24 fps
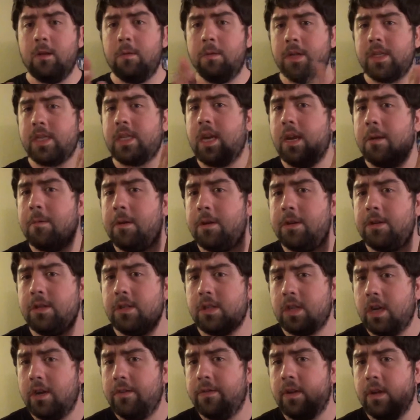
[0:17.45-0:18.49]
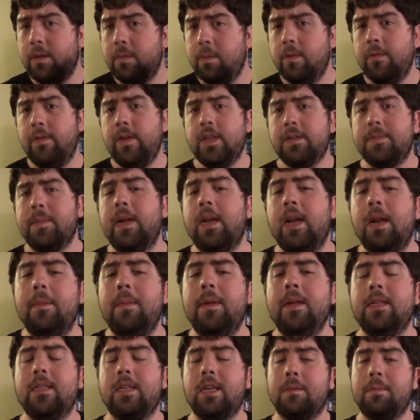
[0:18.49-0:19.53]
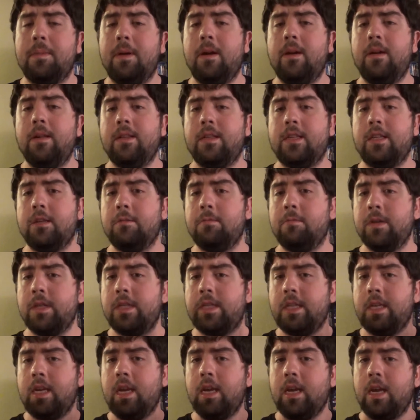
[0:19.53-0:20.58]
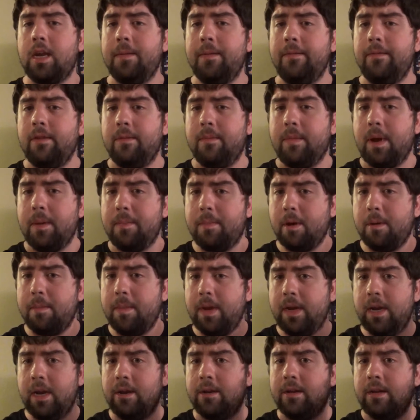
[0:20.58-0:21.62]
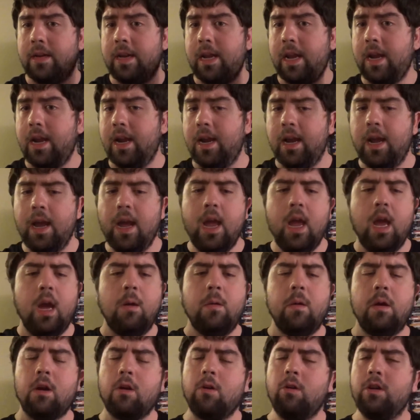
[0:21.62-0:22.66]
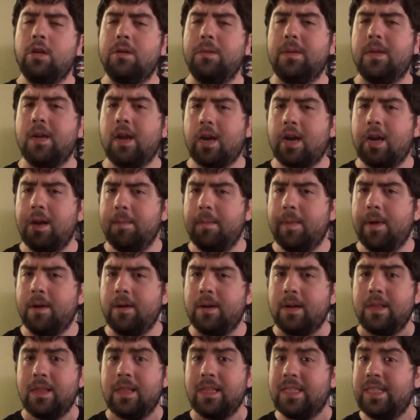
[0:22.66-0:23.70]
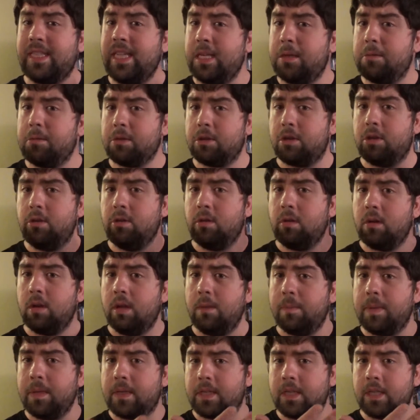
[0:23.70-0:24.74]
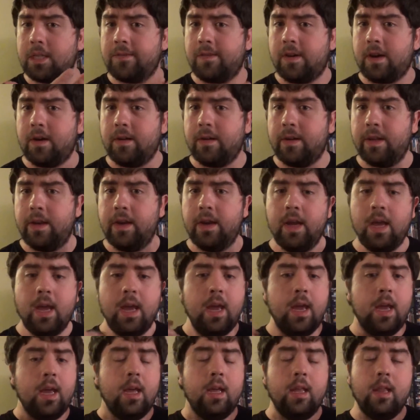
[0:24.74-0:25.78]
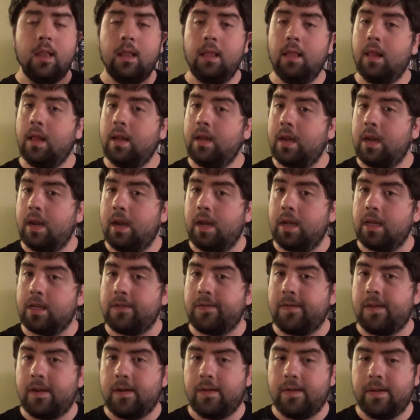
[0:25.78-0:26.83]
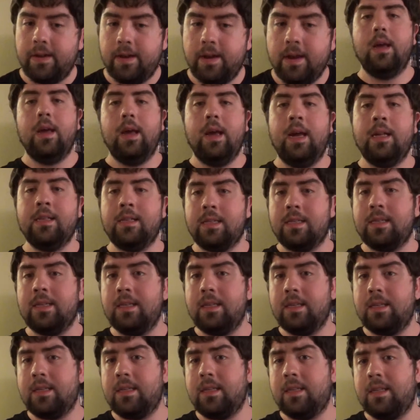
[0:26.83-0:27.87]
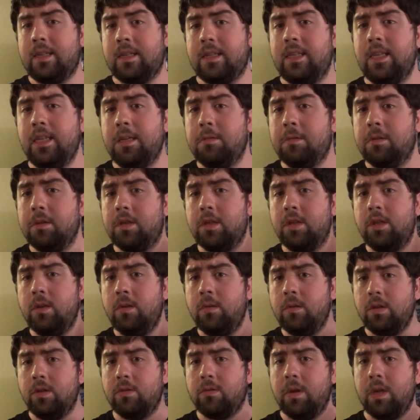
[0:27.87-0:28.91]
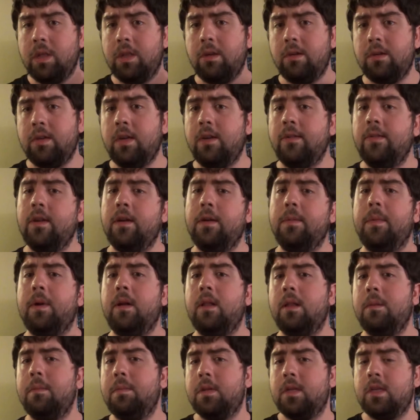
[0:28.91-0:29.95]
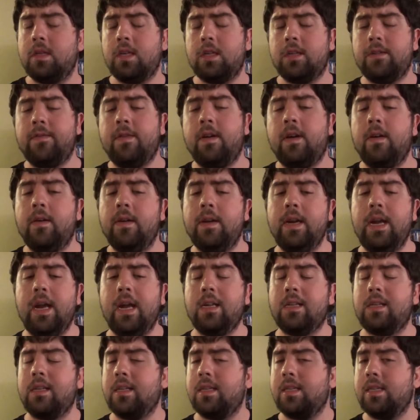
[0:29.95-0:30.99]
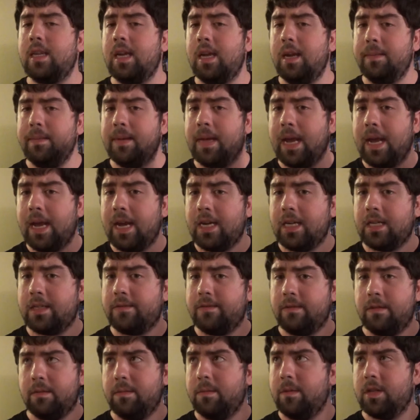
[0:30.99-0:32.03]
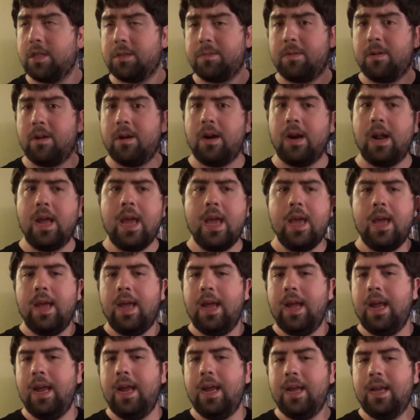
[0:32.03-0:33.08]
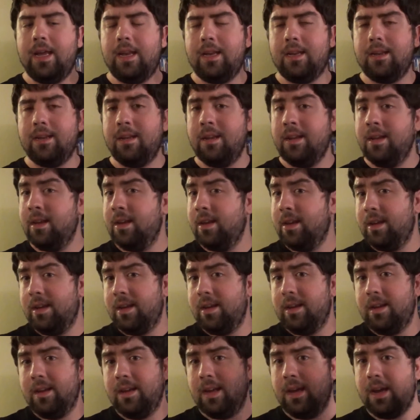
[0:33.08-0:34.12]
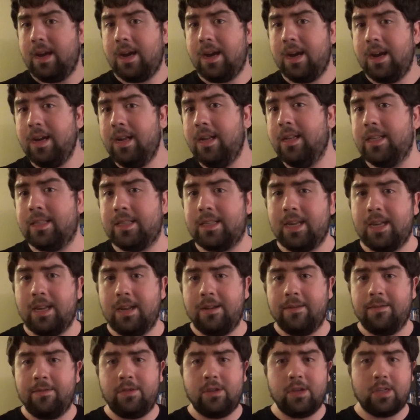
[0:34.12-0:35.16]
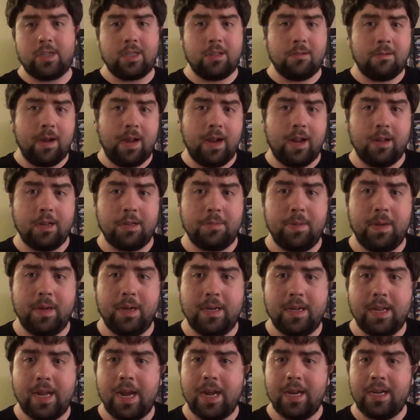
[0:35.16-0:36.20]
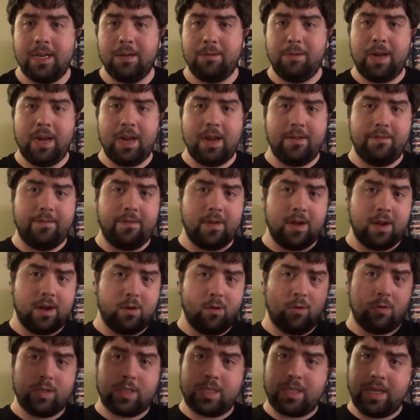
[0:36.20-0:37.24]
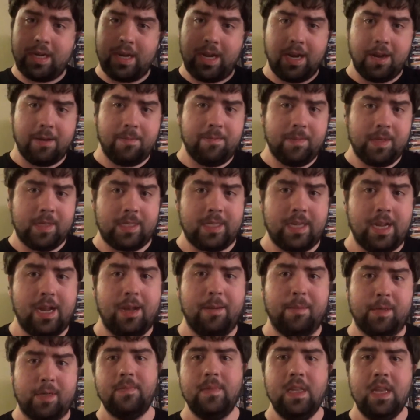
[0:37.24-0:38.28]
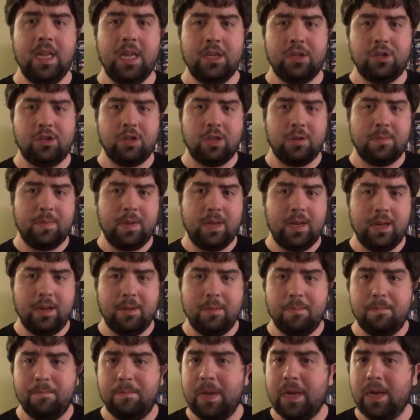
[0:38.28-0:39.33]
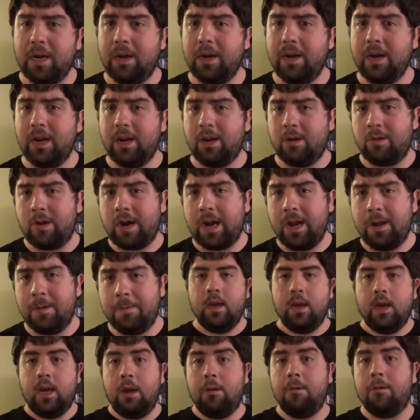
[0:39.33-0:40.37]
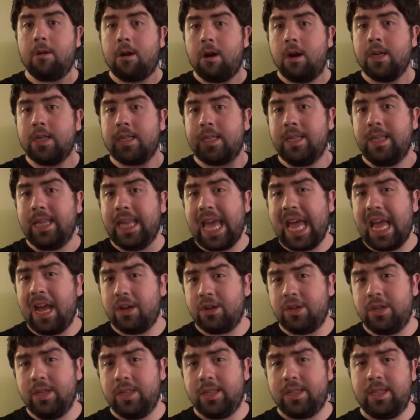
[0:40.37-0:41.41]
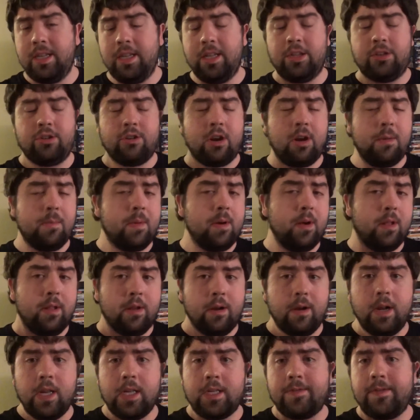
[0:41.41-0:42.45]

once again, watchers of good movies. My name is Nick Pell, and this is once again coming from my apartment. Now, today, we're going to be talking about the sequel to Olympus Has Fallen, London Has Fallen. As I said, this is the sequel to the 2013 film Olympus Has Fallen. It has the same cast for the most part, and instead of just the White House being attacked, we have a whole city this time. So it should be a bigger deal, right? In regards to the action scenes, Gerard Butler is